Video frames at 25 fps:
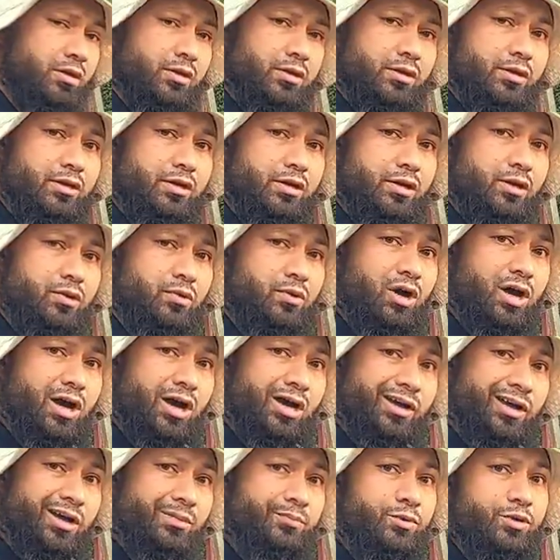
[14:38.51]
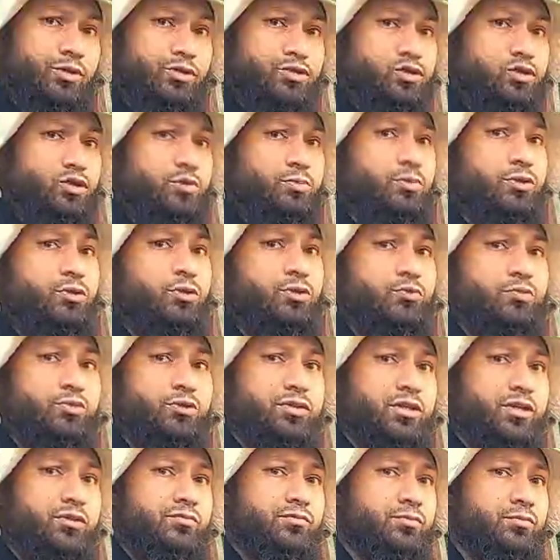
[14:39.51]
Now, and I'm going to top it up
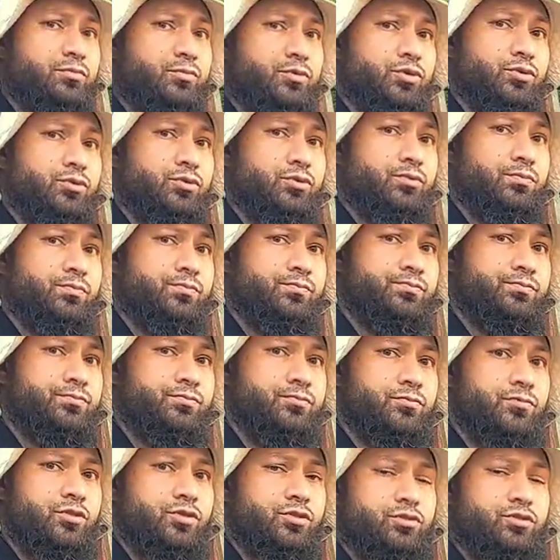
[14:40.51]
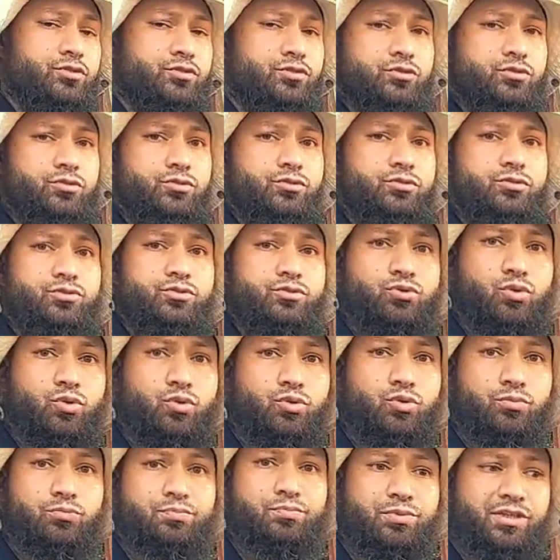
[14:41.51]
with even more. So
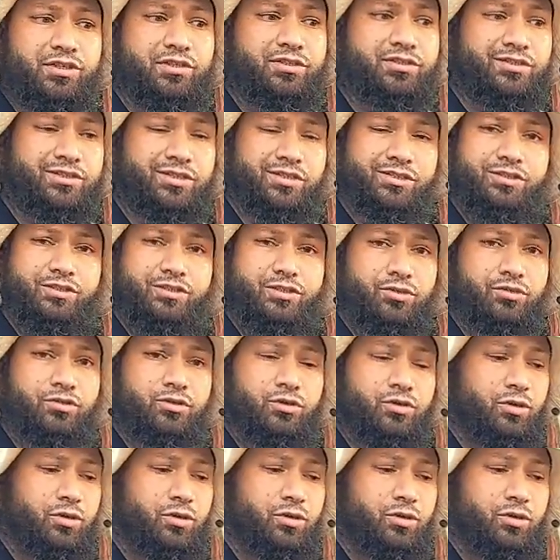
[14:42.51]
don't be stingy on the